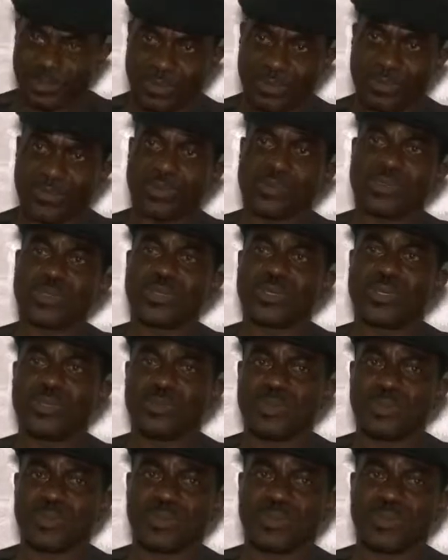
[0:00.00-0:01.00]
Go to the
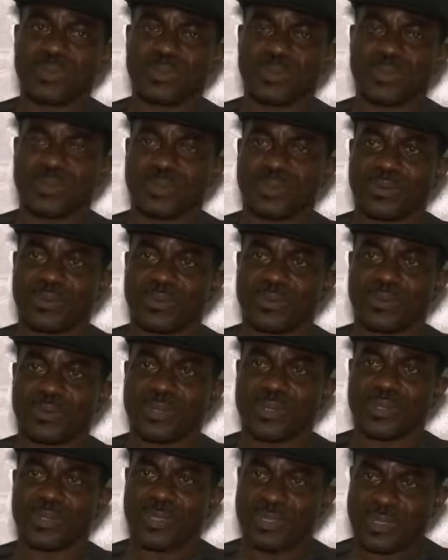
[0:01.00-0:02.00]
people.
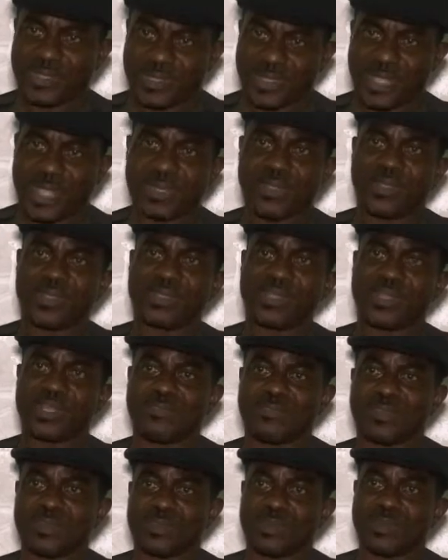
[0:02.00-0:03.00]
Sell
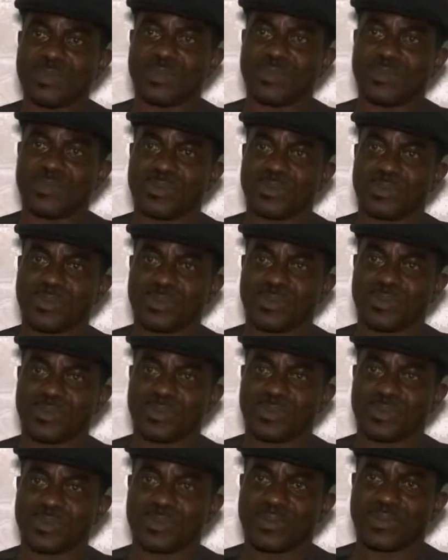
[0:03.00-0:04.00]
yourself to the people.
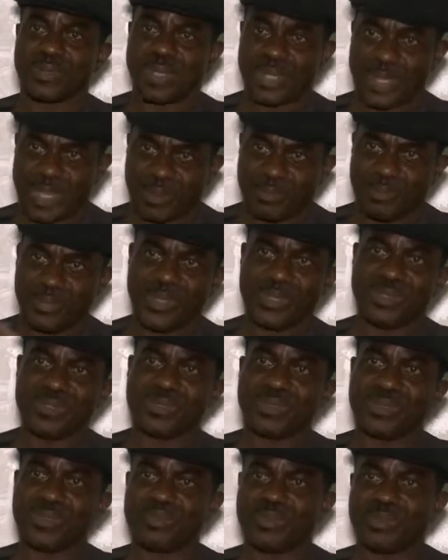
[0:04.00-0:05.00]
Campaign
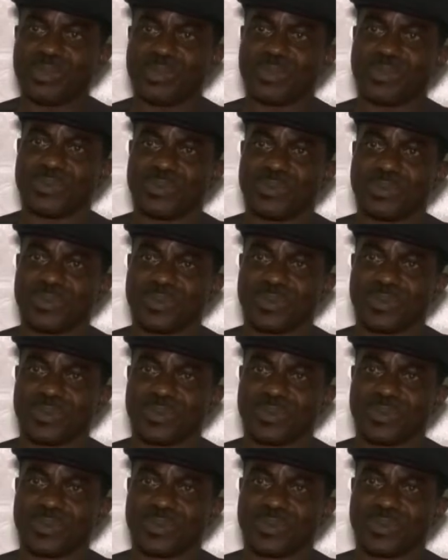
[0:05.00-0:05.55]
to the people.